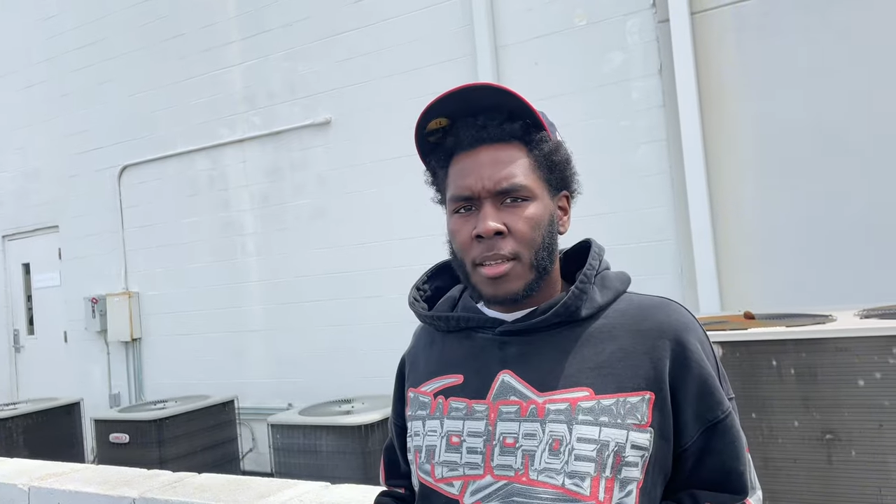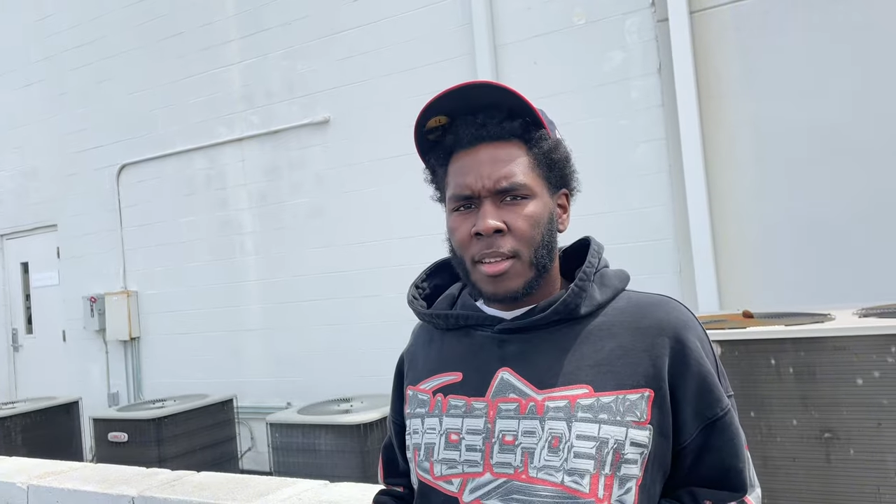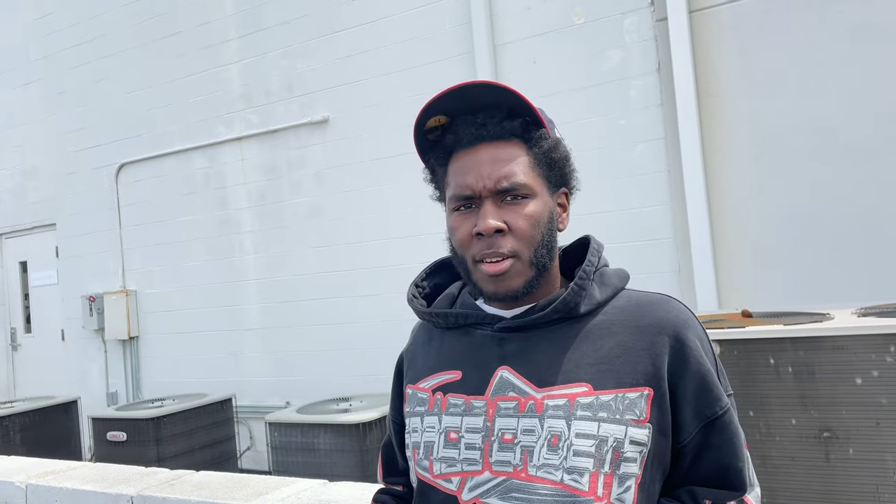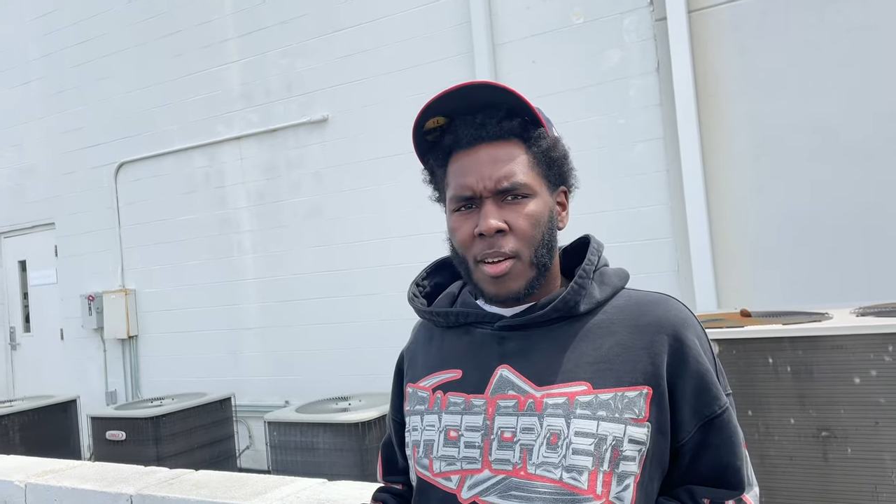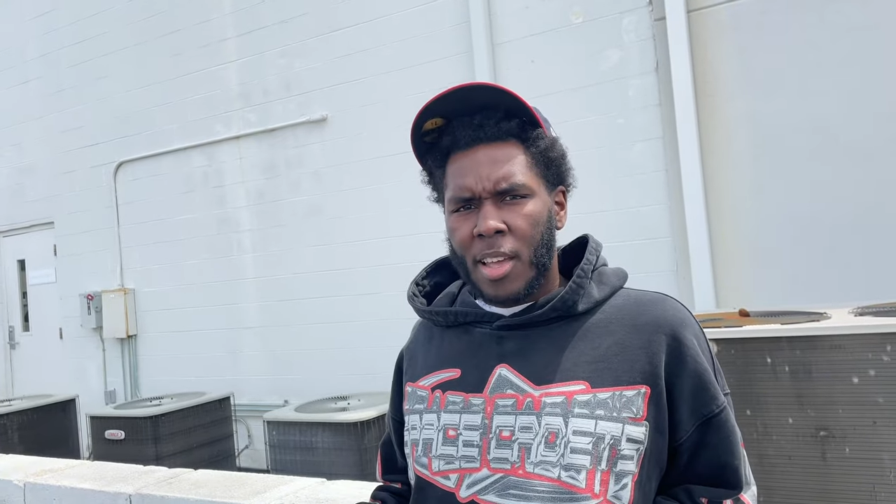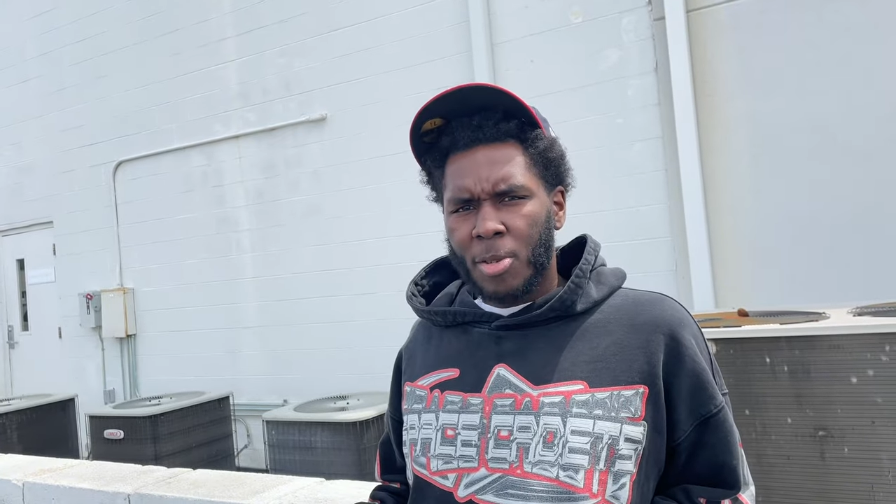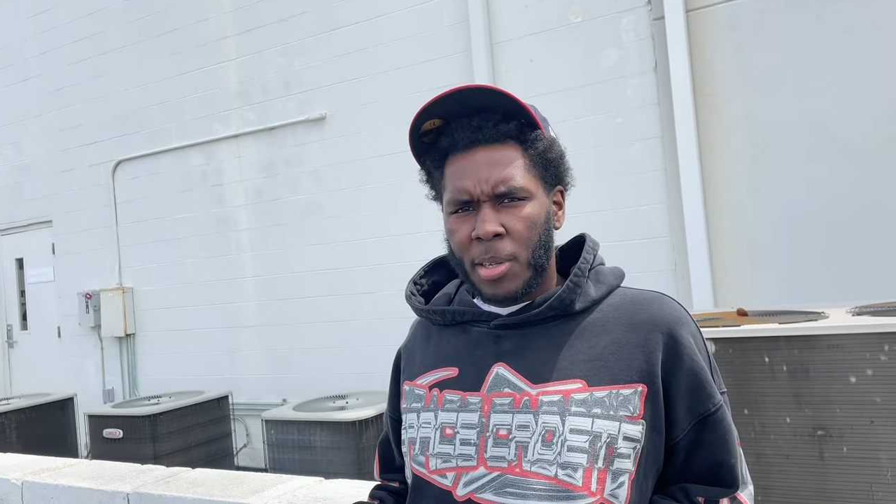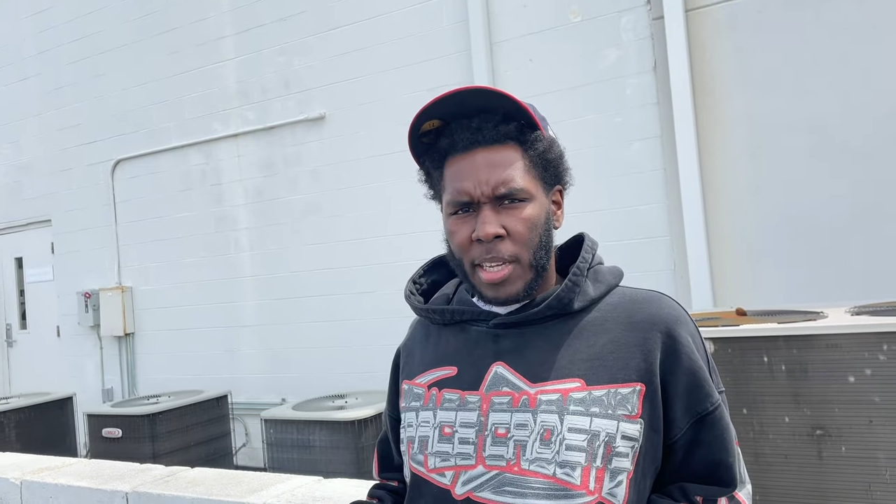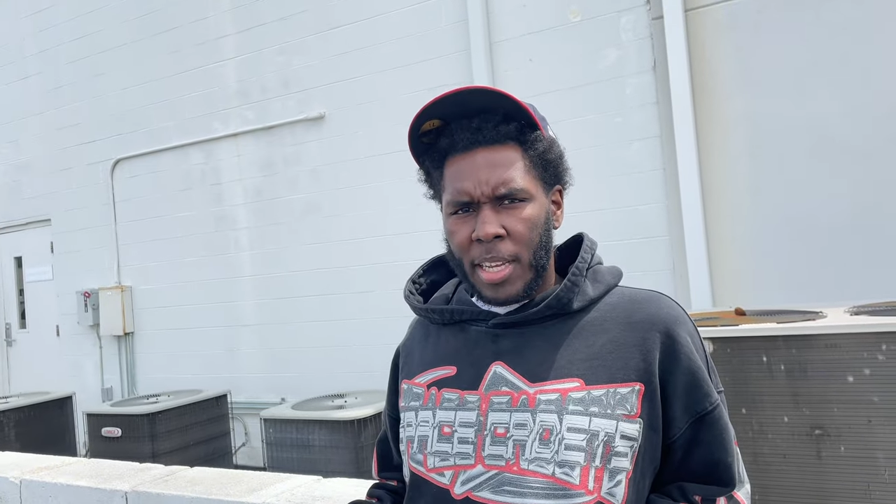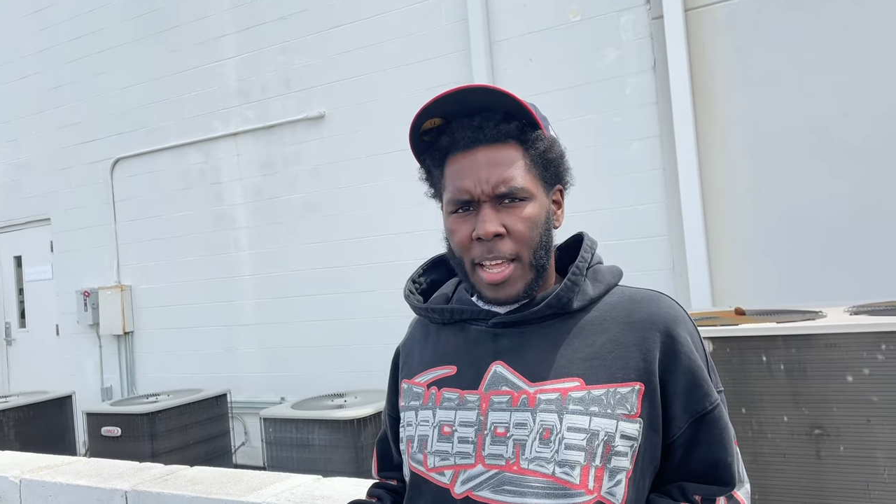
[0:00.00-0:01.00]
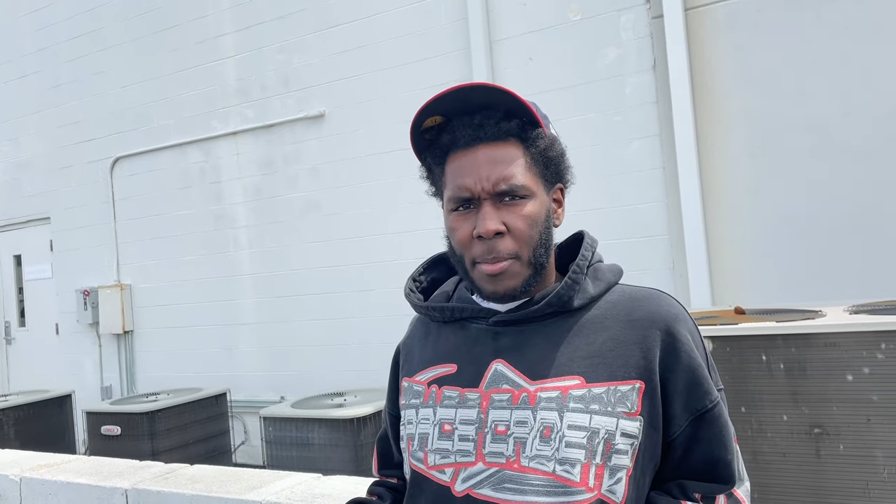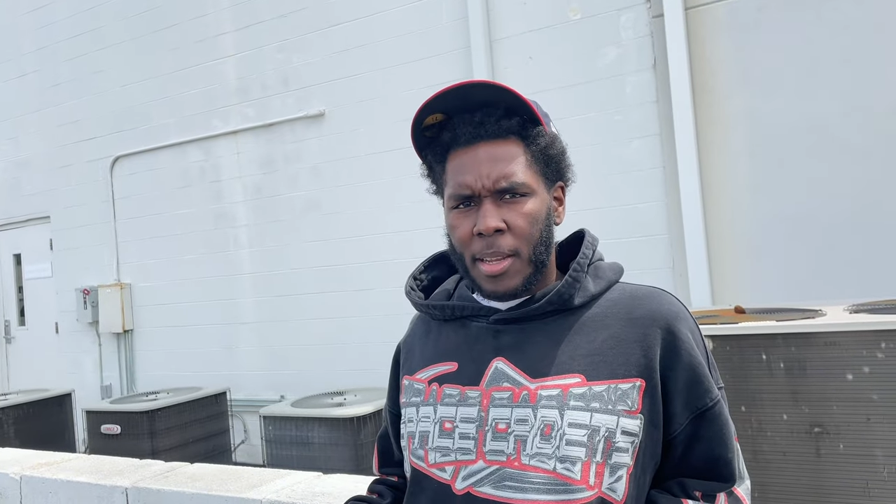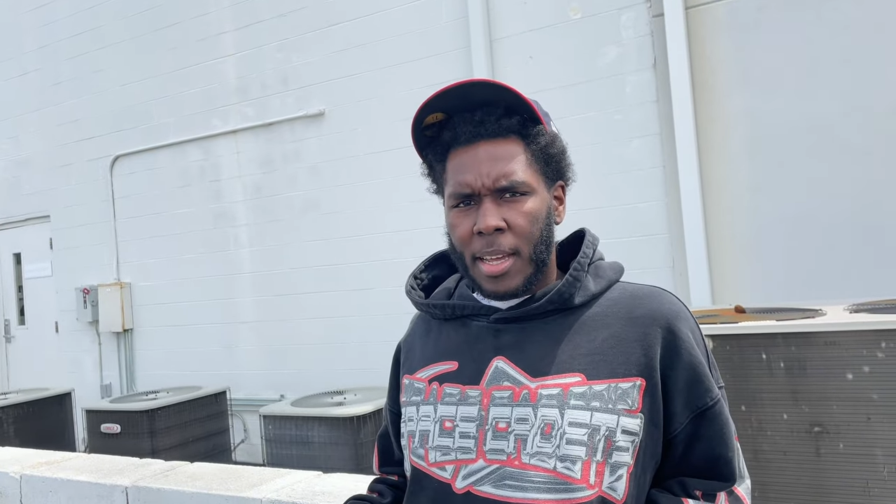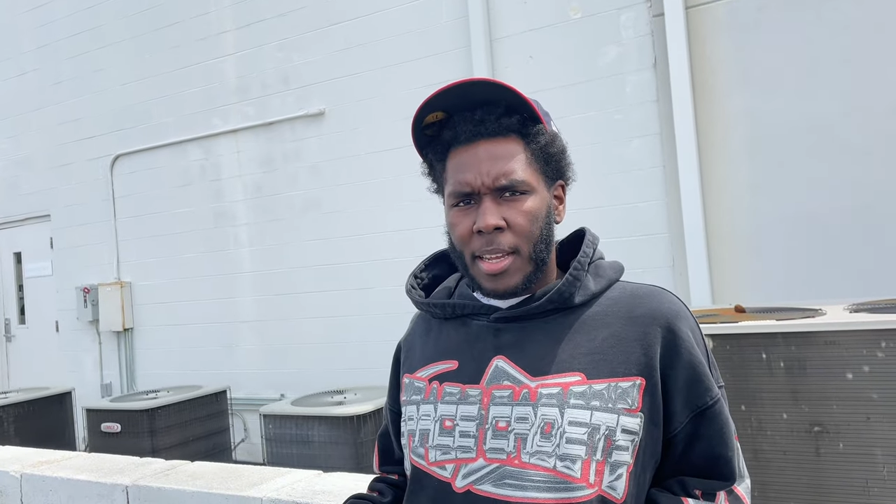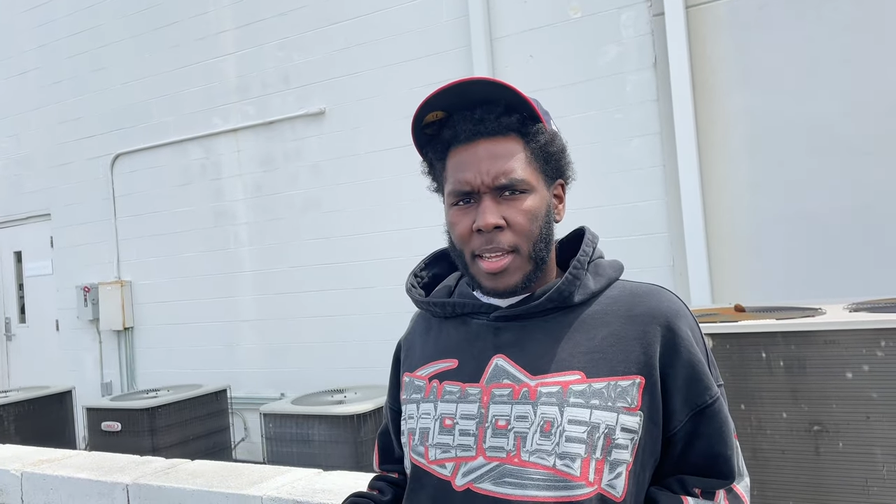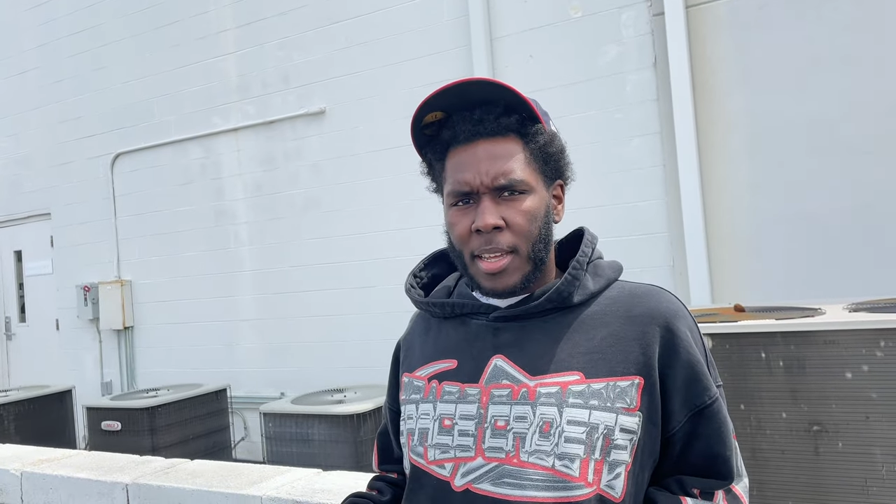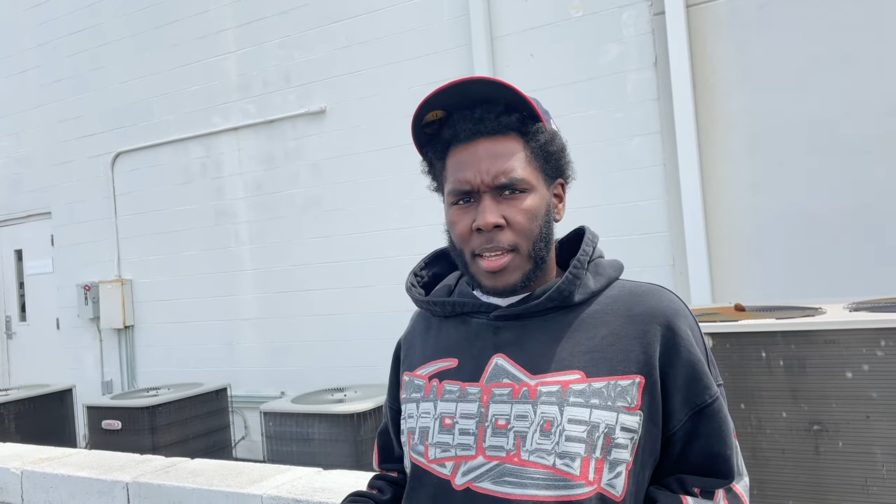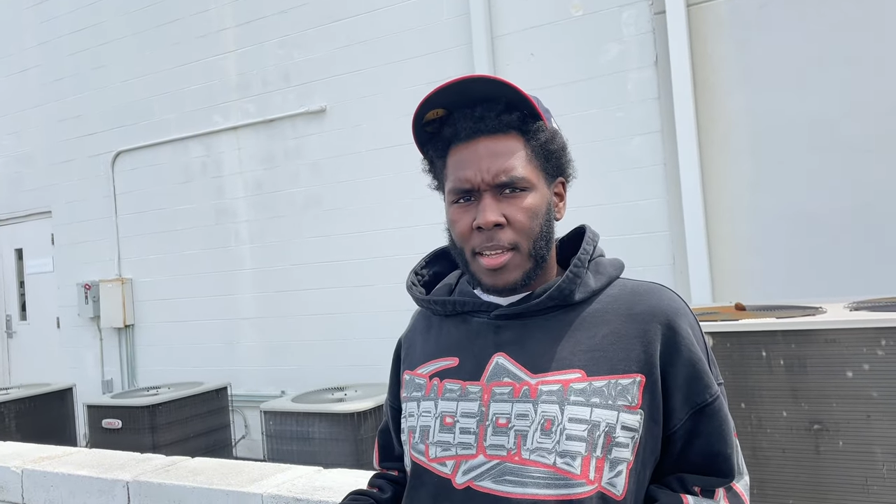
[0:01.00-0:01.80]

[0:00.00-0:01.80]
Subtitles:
why are you looking at me like that?